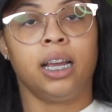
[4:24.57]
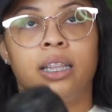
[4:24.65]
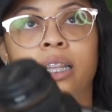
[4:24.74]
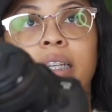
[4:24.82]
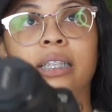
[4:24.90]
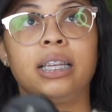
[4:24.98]

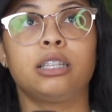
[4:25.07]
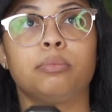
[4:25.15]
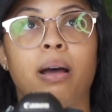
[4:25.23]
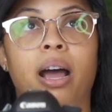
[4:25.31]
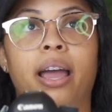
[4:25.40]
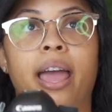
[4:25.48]
This is
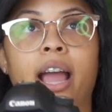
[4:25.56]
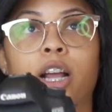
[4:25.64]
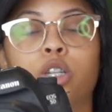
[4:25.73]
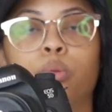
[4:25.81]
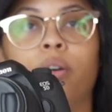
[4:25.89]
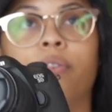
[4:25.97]
my
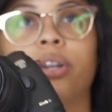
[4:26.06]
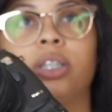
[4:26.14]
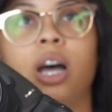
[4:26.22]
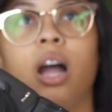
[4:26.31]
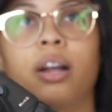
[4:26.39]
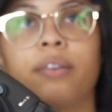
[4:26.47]
actual
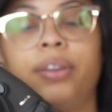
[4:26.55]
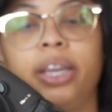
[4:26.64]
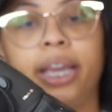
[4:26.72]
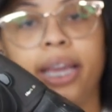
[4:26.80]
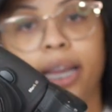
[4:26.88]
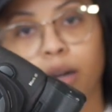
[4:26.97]
photography
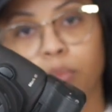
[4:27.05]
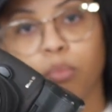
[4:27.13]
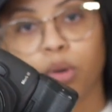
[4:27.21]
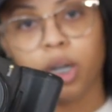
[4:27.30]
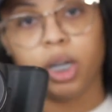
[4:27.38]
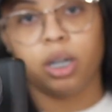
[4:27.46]

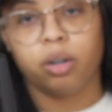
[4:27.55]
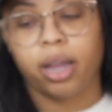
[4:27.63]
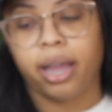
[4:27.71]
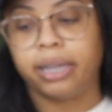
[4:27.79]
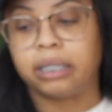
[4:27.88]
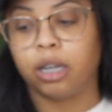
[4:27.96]
camera, okay?